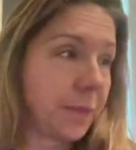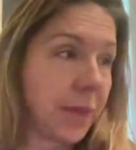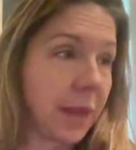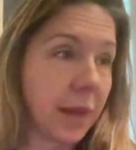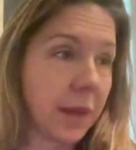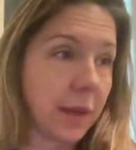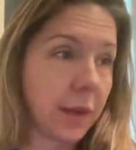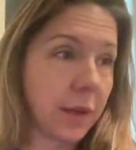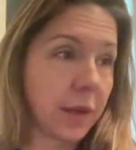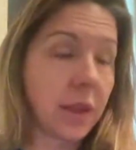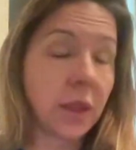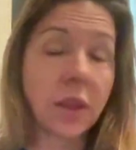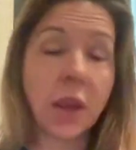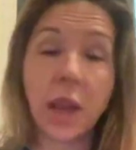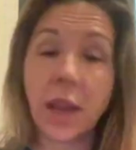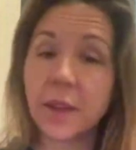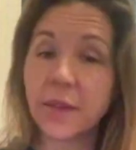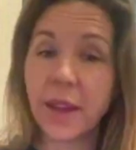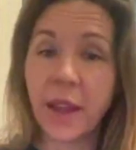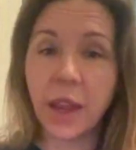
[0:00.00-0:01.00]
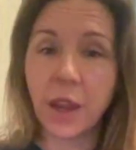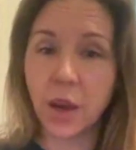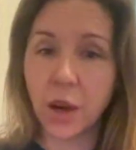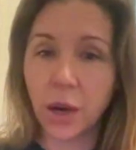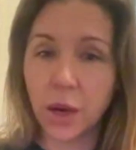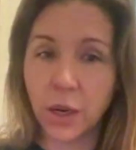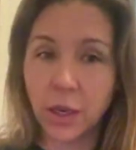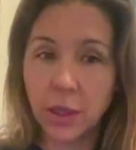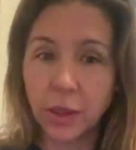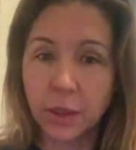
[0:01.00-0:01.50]
The live
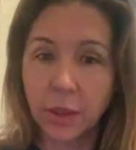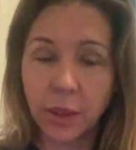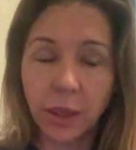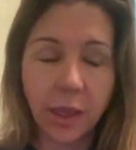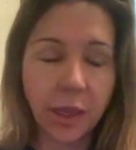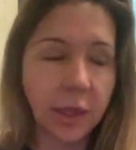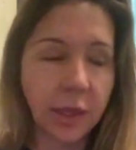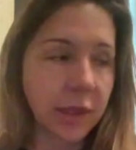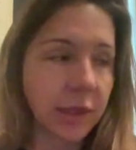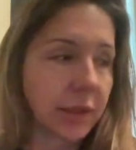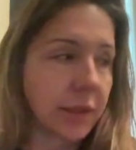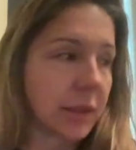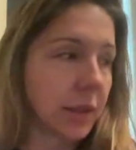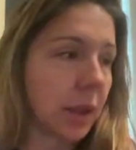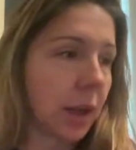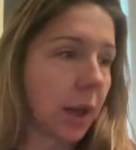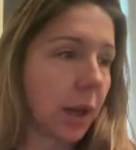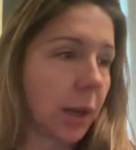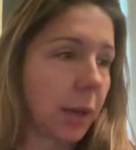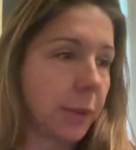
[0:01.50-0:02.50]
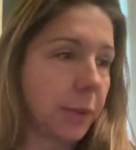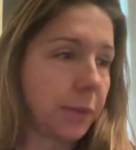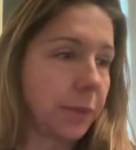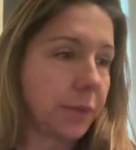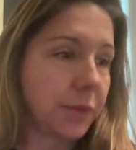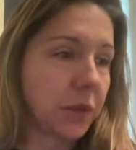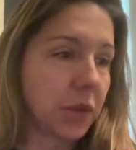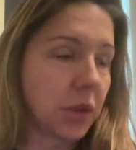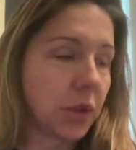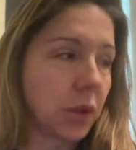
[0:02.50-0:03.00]
AR is
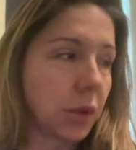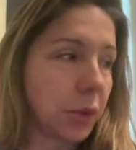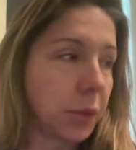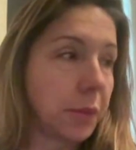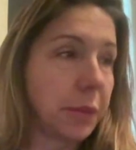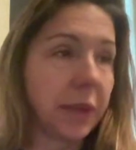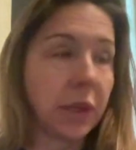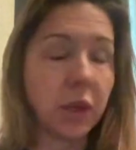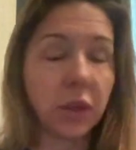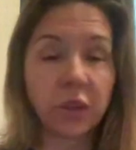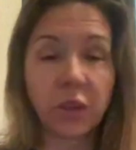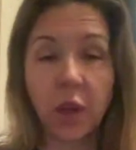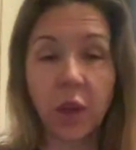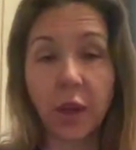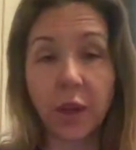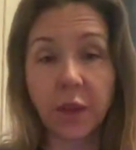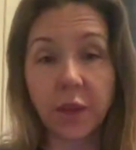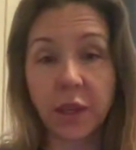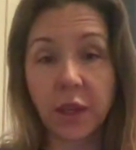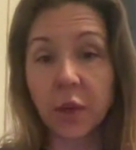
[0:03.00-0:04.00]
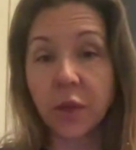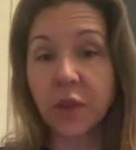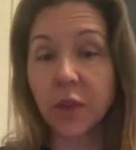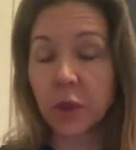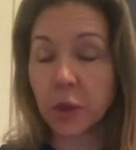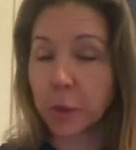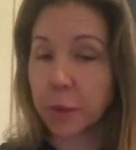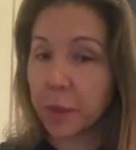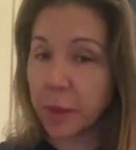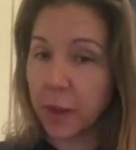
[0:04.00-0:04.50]
to build on the
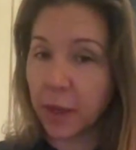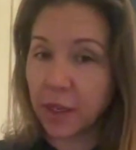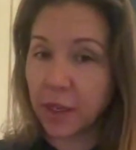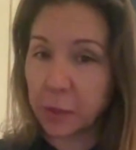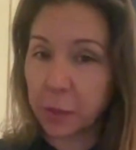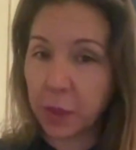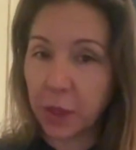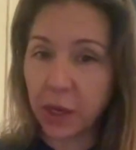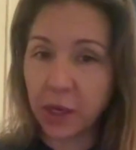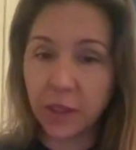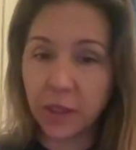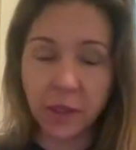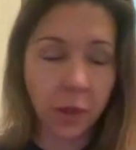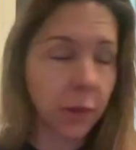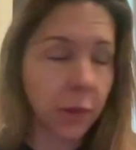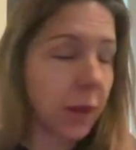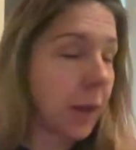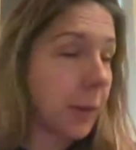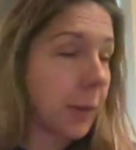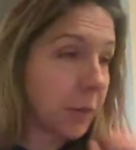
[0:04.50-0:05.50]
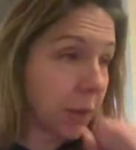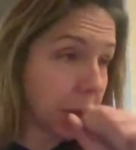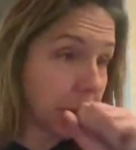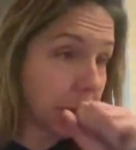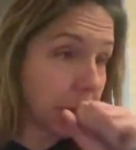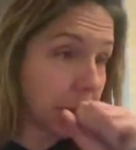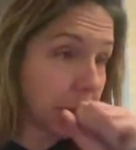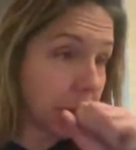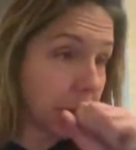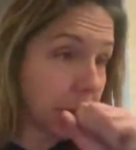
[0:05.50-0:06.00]
YouTube experience. So
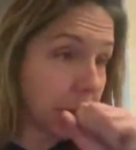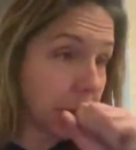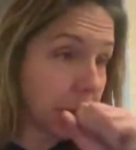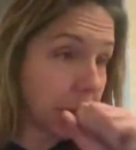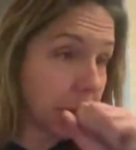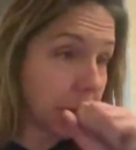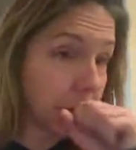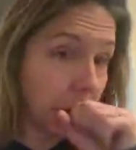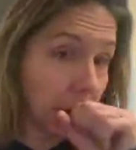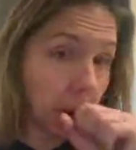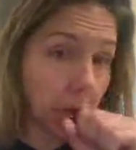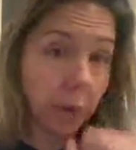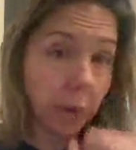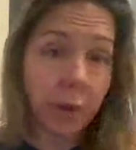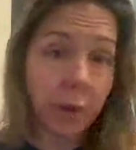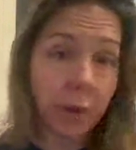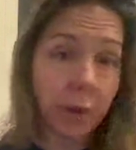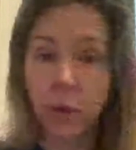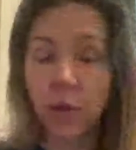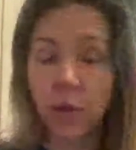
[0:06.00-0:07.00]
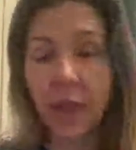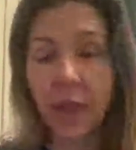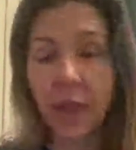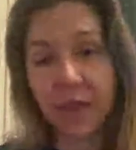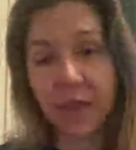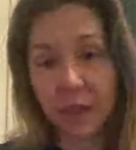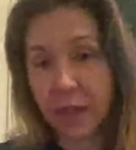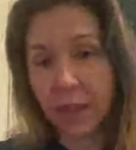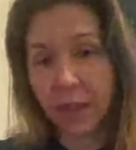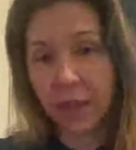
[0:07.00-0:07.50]
people all around the world that can't physically
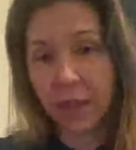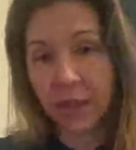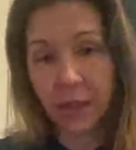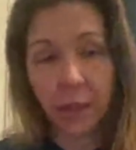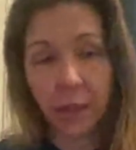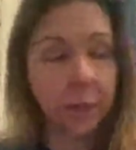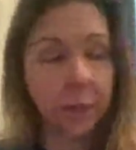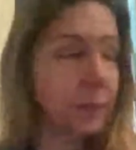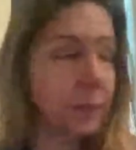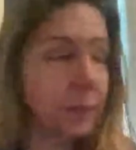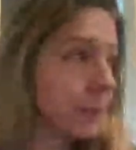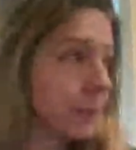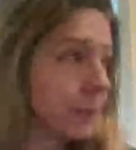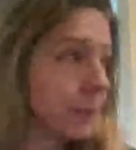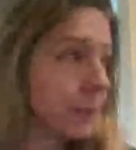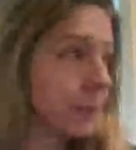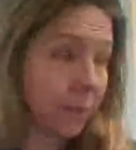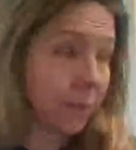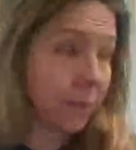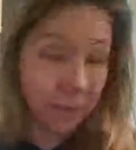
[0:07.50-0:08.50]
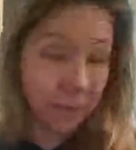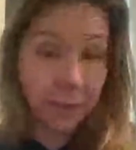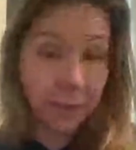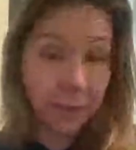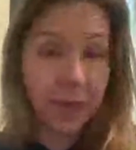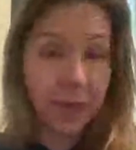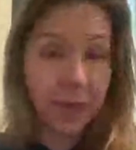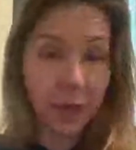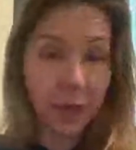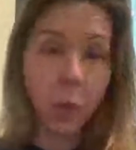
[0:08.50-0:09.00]
get to the festival,
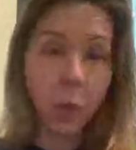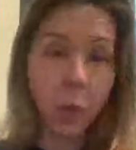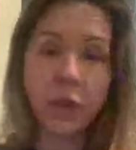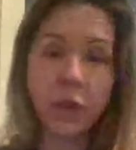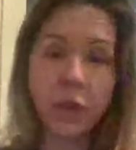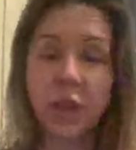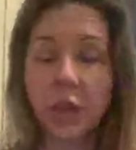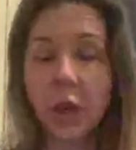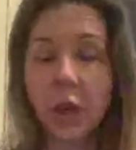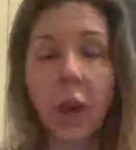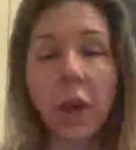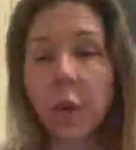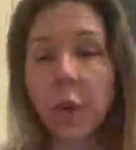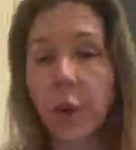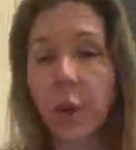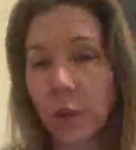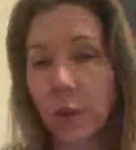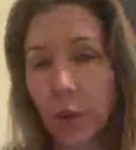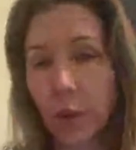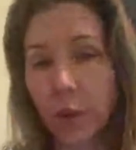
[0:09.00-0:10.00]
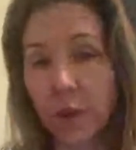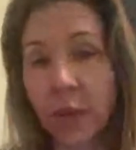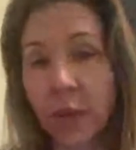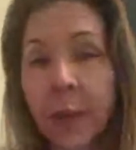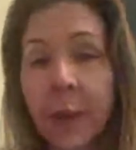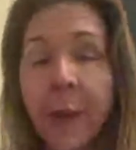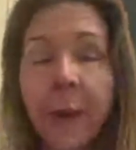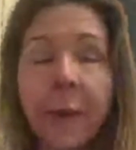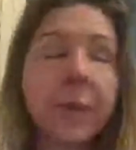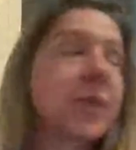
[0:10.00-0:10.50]
they can watch it all around the world.
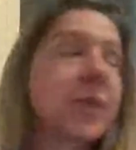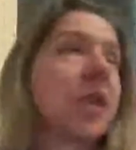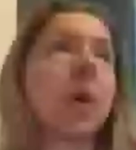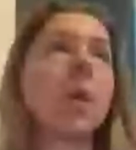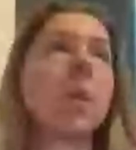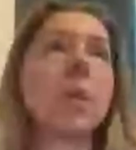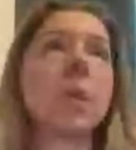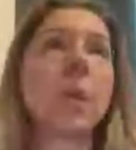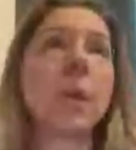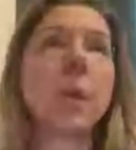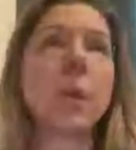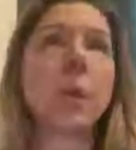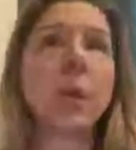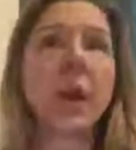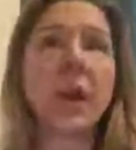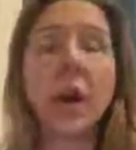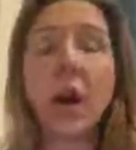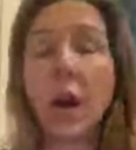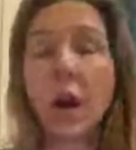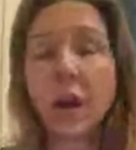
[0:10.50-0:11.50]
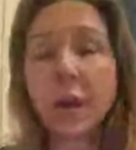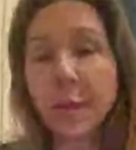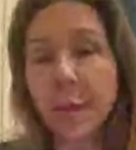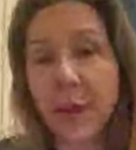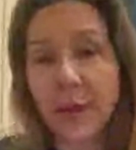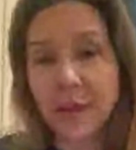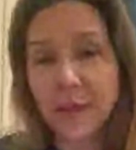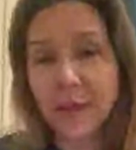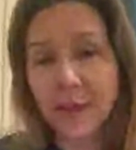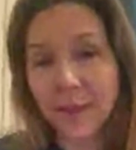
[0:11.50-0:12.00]
So we
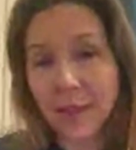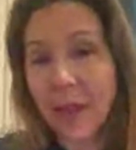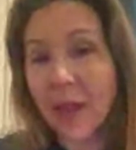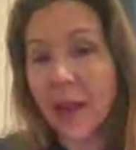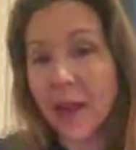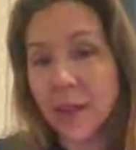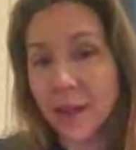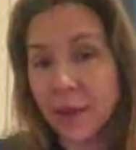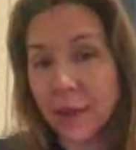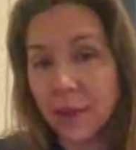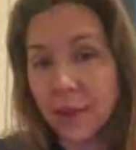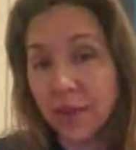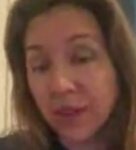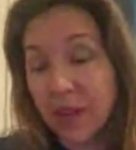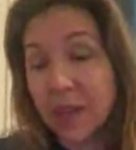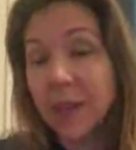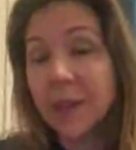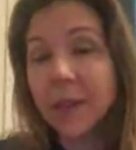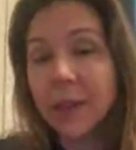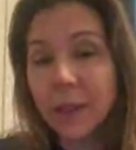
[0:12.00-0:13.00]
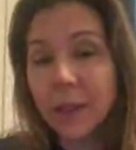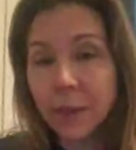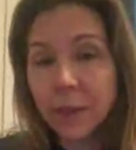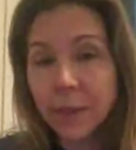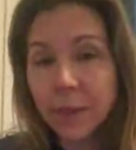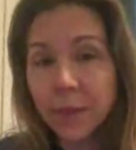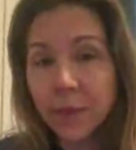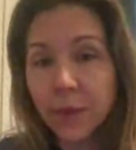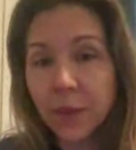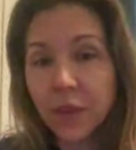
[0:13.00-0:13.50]
augment that feed
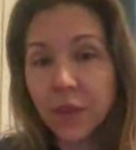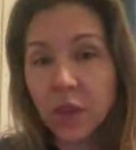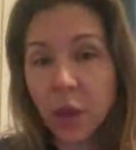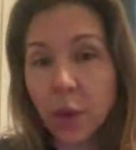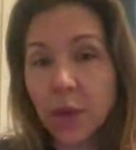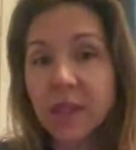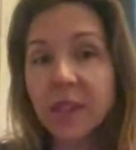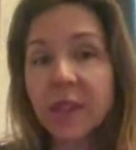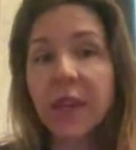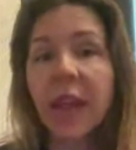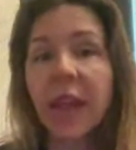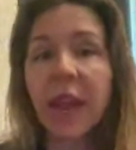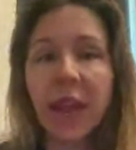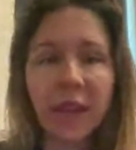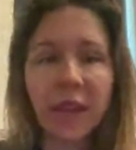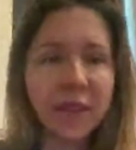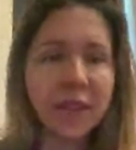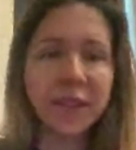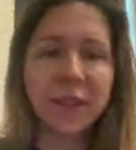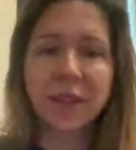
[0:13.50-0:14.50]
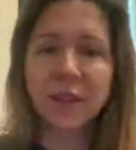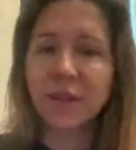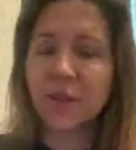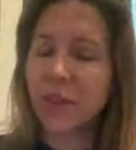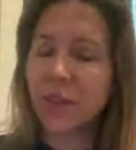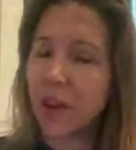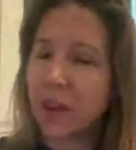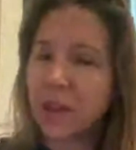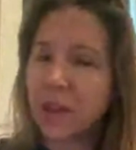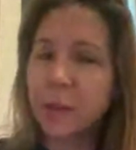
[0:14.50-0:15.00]
So it's enhanced and
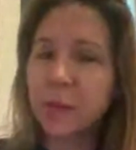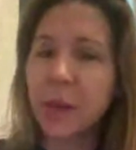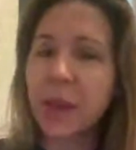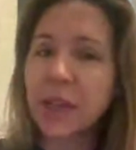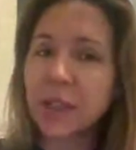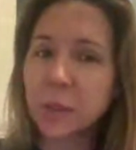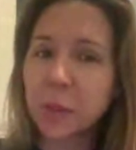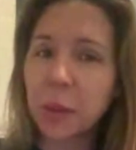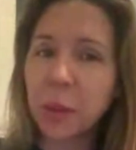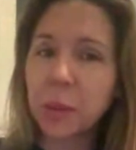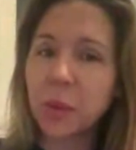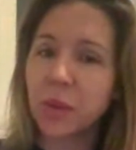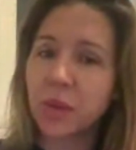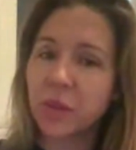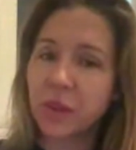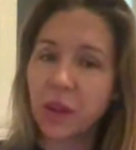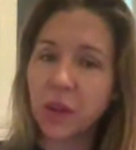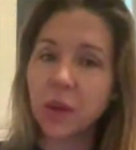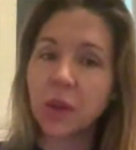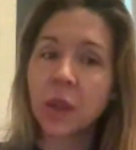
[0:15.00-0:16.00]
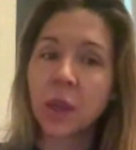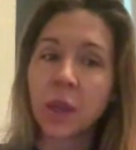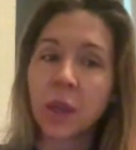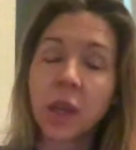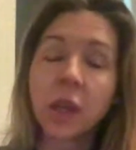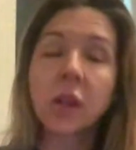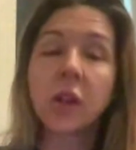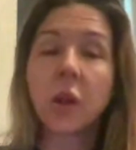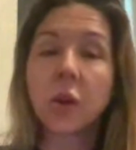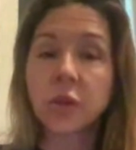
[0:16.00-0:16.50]
fun and makes people feel
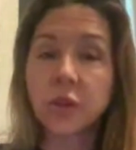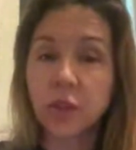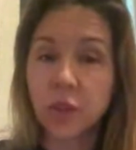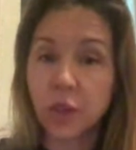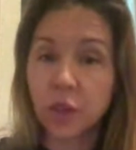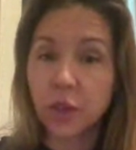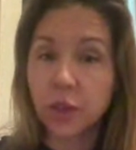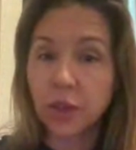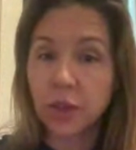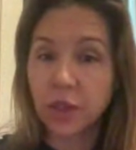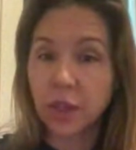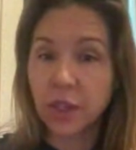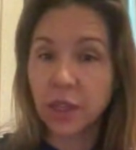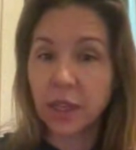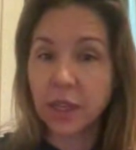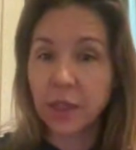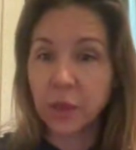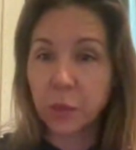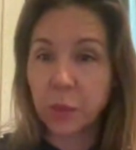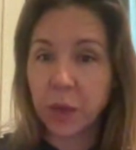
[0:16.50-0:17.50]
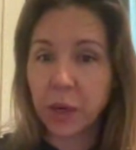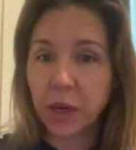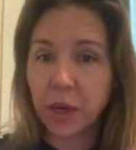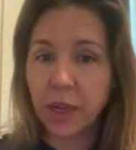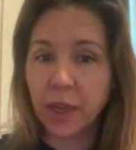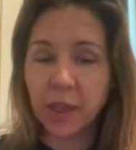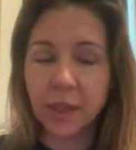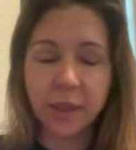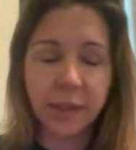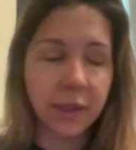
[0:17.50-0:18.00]
closer to the
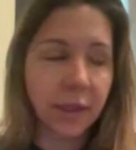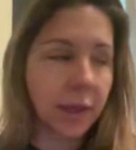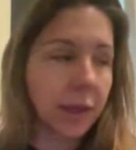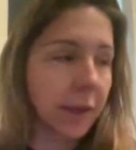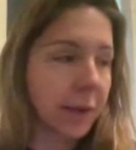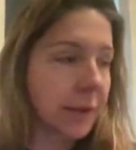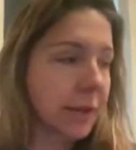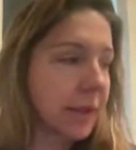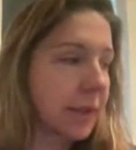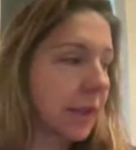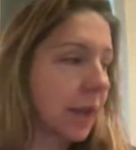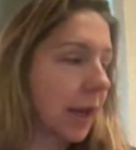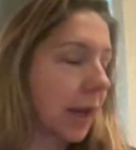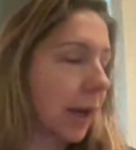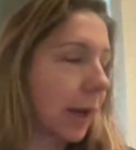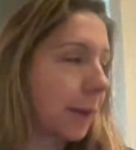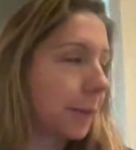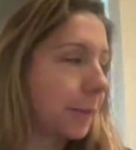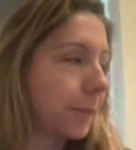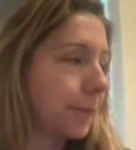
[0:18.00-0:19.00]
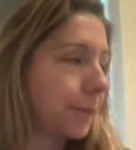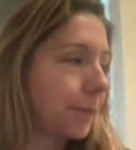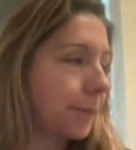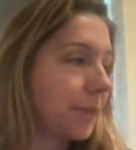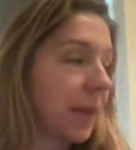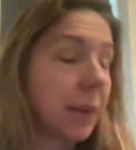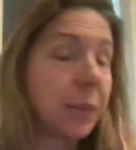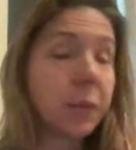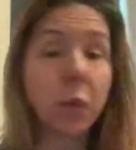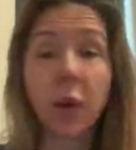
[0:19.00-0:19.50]
experience and
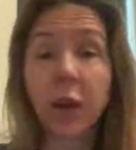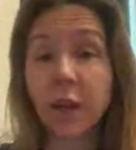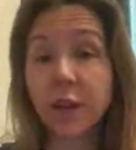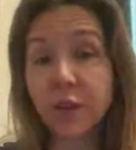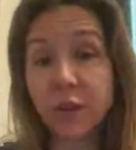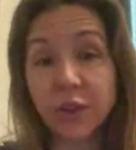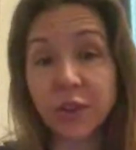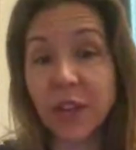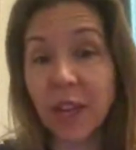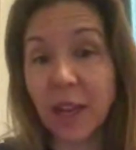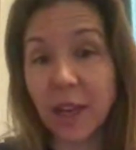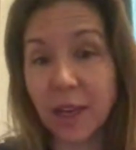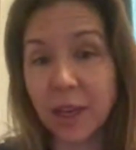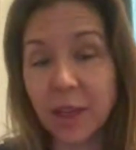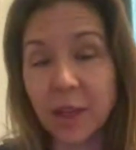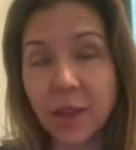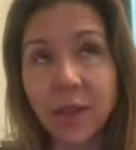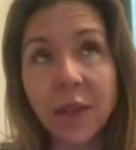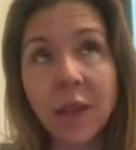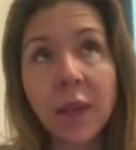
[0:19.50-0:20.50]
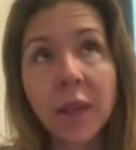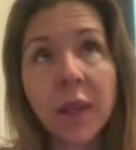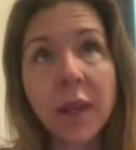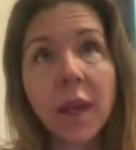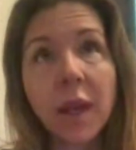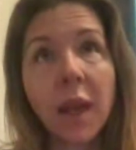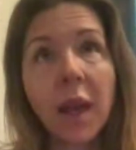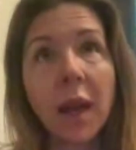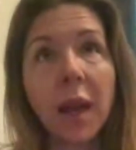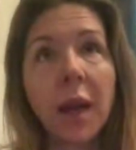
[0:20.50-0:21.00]
more entertained.
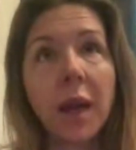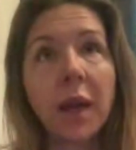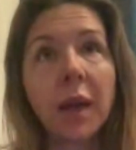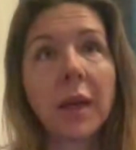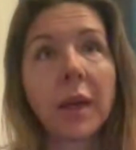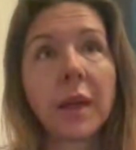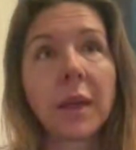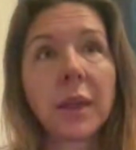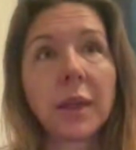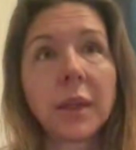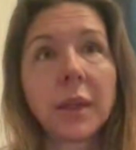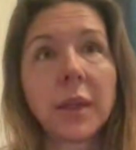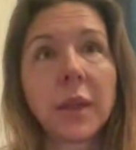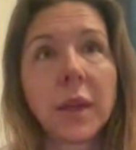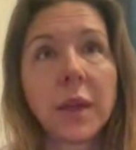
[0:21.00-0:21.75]
You